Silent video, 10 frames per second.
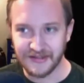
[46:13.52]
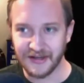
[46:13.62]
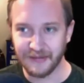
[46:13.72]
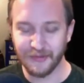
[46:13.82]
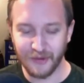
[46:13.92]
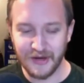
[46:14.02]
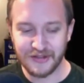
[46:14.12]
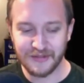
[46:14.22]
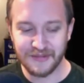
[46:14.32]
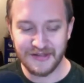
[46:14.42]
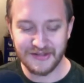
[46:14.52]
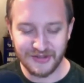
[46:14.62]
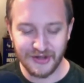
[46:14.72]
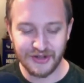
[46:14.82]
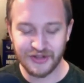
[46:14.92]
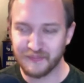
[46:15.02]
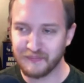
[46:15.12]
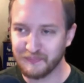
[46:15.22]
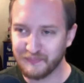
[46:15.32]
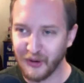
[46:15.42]
Man. I mean, we used to be such
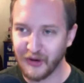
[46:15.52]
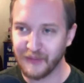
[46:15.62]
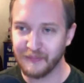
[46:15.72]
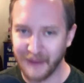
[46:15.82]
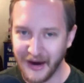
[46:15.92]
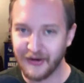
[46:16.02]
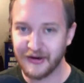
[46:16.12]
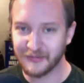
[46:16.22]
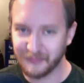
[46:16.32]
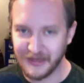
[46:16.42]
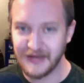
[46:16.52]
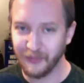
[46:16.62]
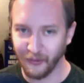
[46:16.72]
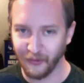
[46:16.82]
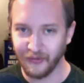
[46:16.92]
barbaric people